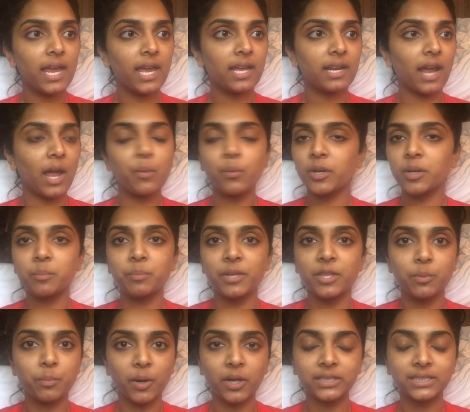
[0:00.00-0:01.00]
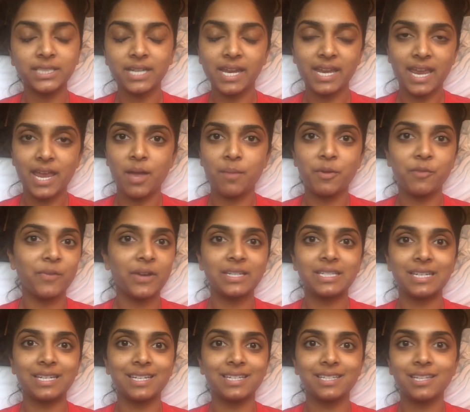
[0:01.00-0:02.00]
And I wouldn't be the person I am if
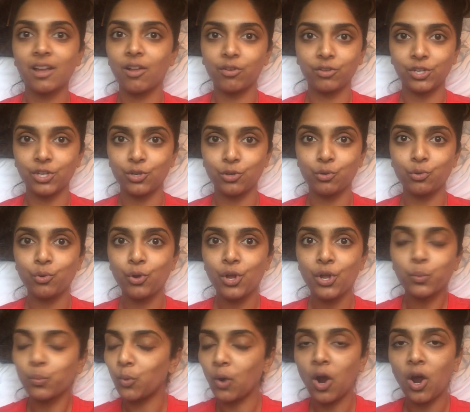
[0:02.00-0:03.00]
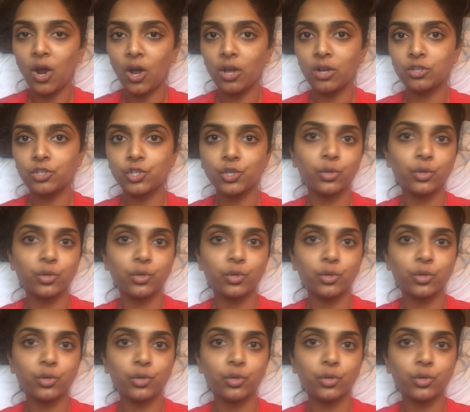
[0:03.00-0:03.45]
I didn't tell you the raw